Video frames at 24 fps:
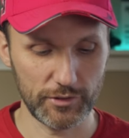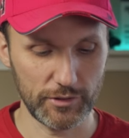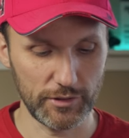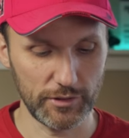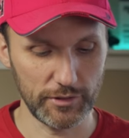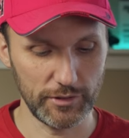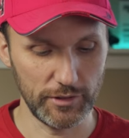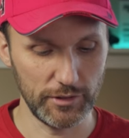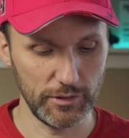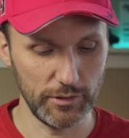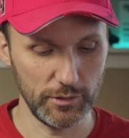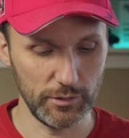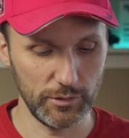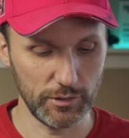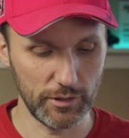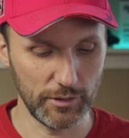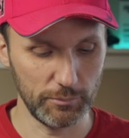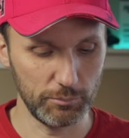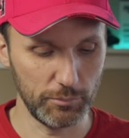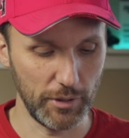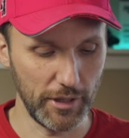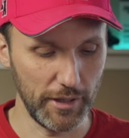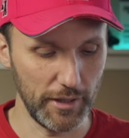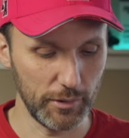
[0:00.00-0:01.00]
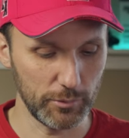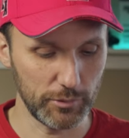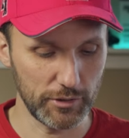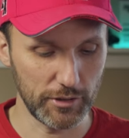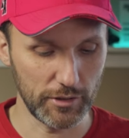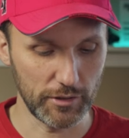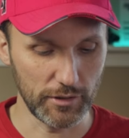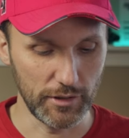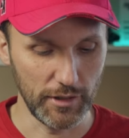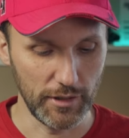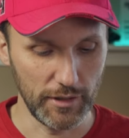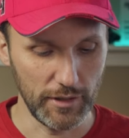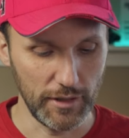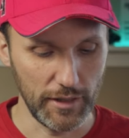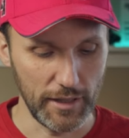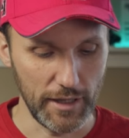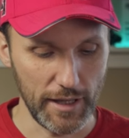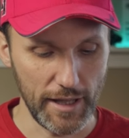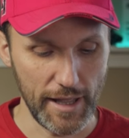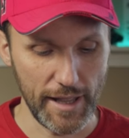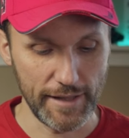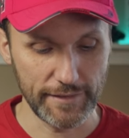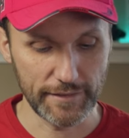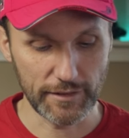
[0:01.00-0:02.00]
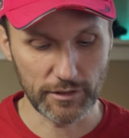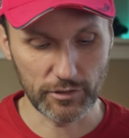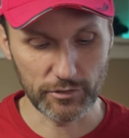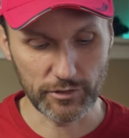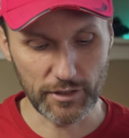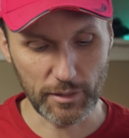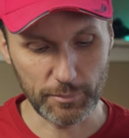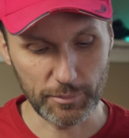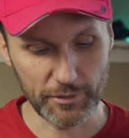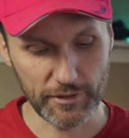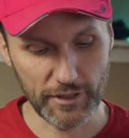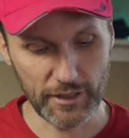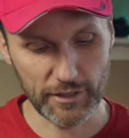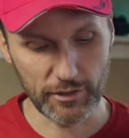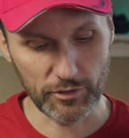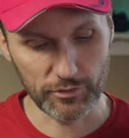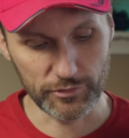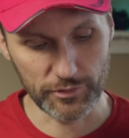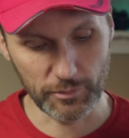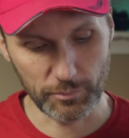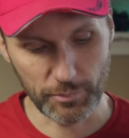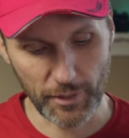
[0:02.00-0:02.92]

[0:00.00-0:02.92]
uh, that you, can buy out there. Uh, and then on top of that, on the